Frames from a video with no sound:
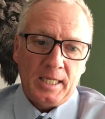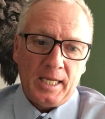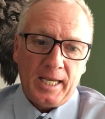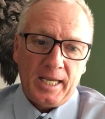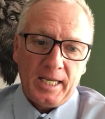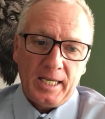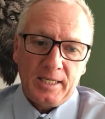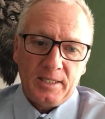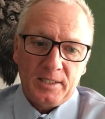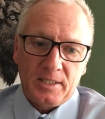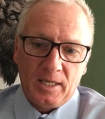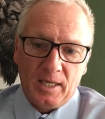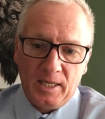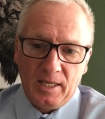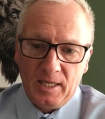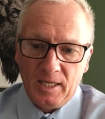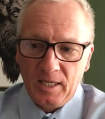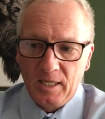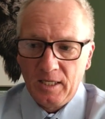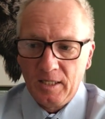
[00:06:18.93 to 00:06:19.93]
And
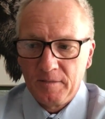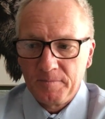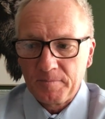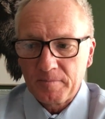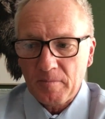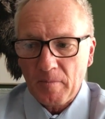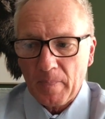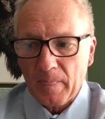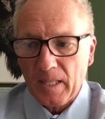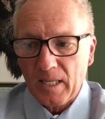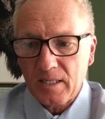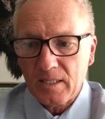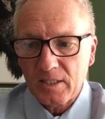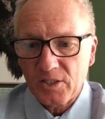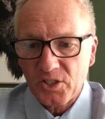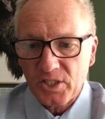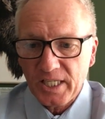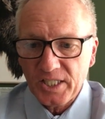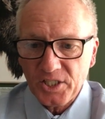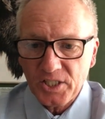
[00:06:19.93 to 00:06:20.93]

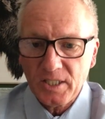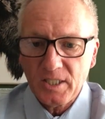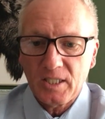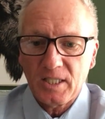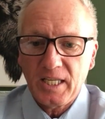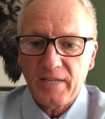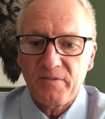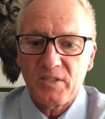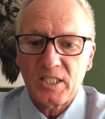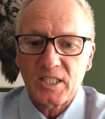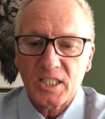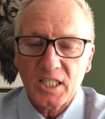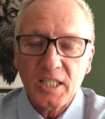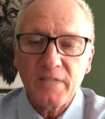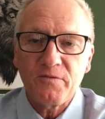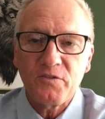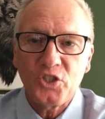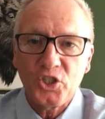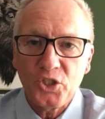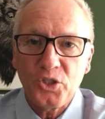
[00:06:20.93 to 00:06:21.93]
session 11
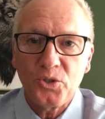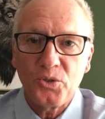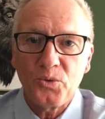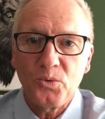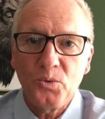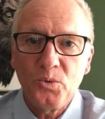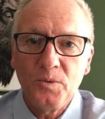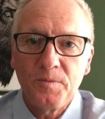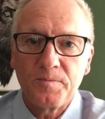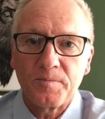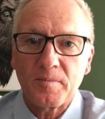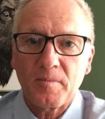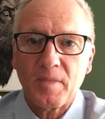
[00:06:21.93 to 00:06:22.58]
gives you